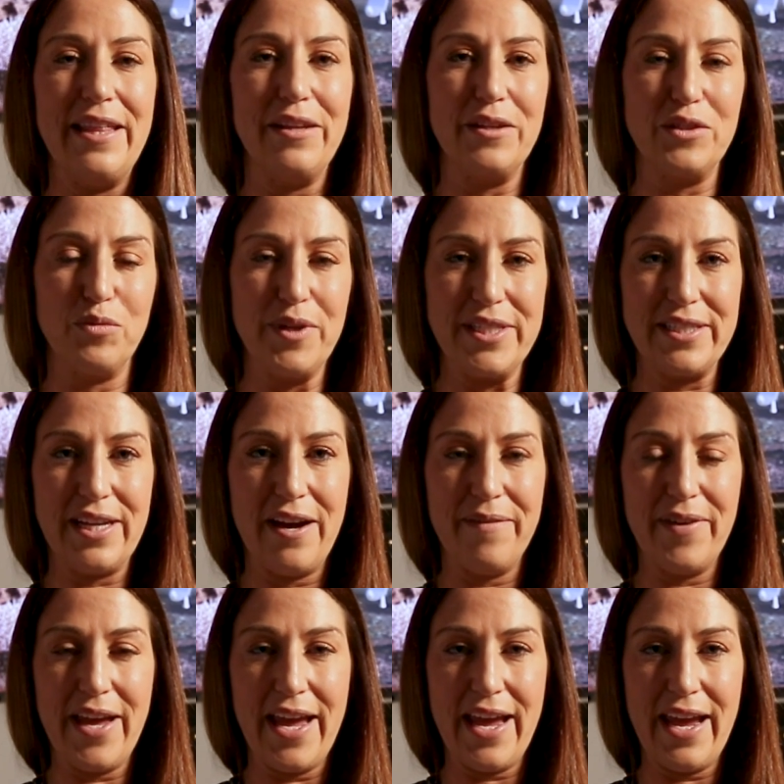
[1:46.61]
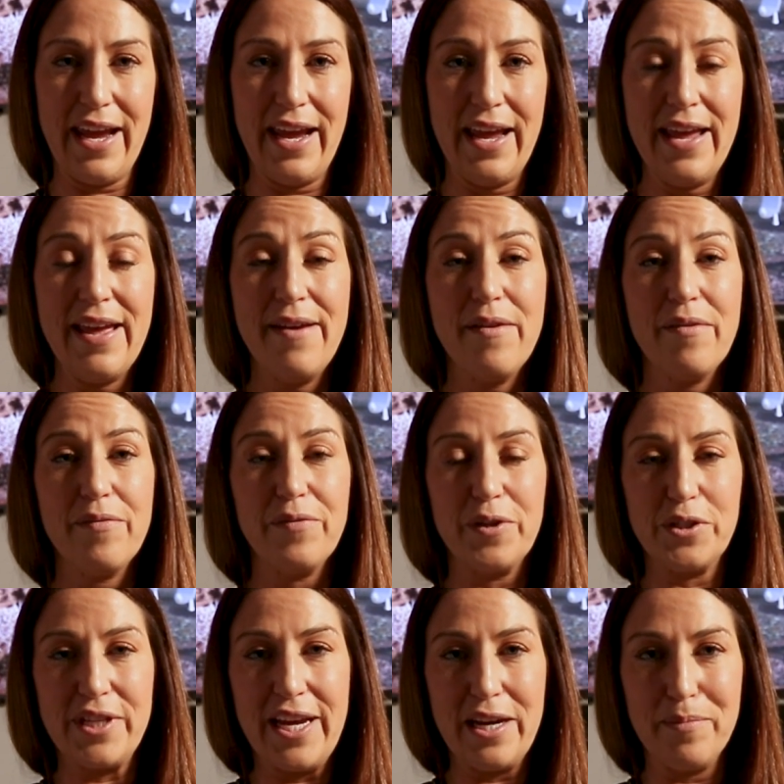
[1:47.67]
and there's risk of a
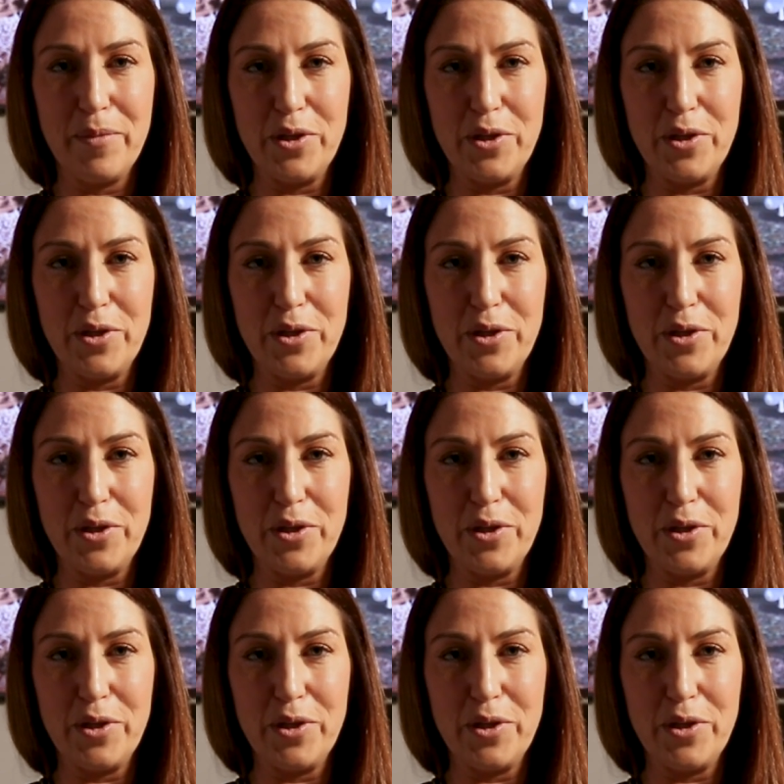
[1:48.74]
first aid